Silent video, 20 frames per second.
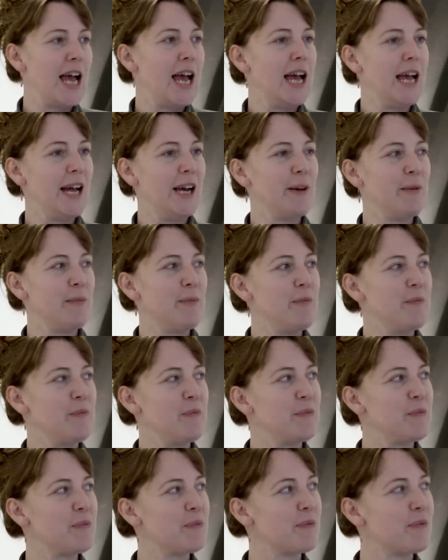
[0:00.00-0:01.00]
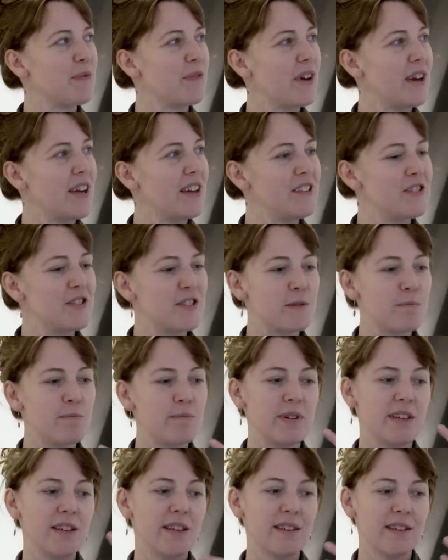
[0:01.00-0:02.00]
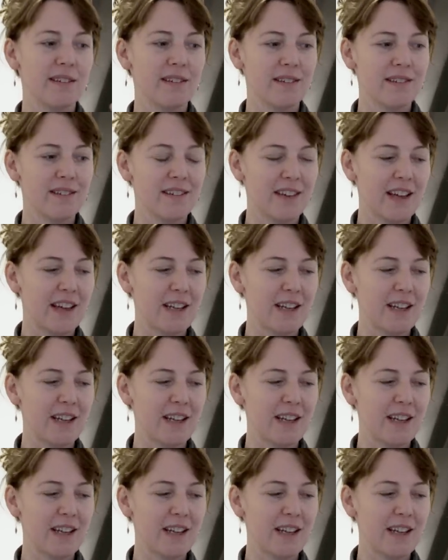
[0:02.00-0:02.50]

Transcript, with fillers: and just being